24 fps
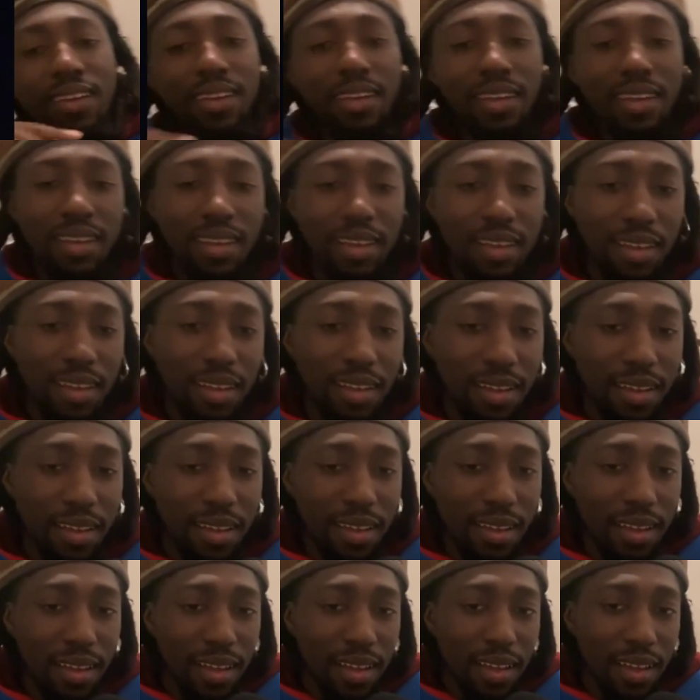
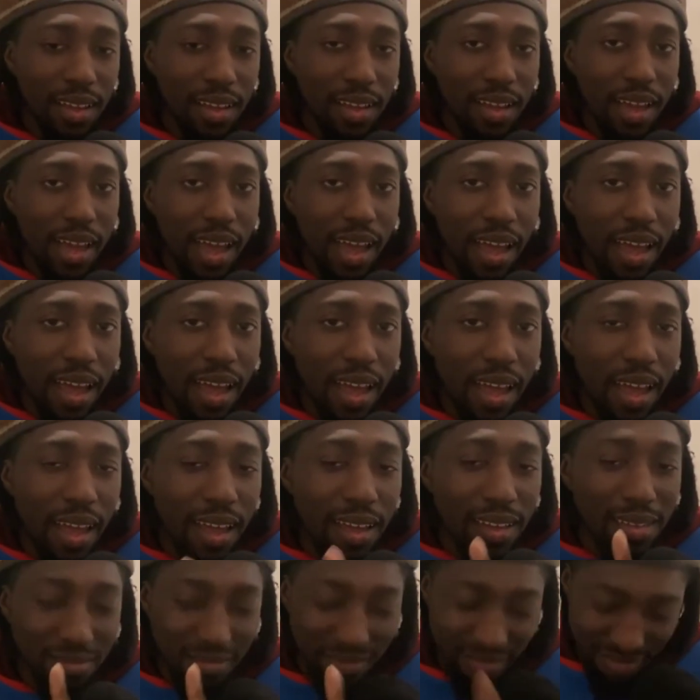
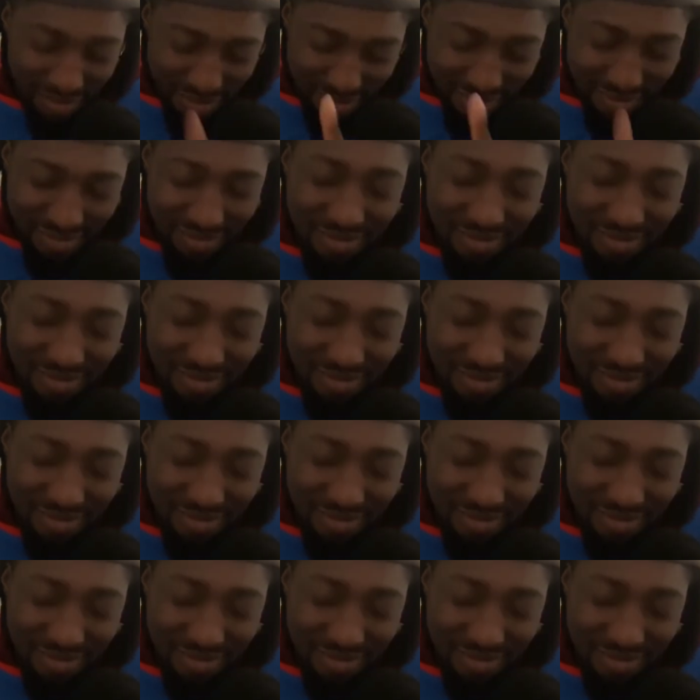(not speaking)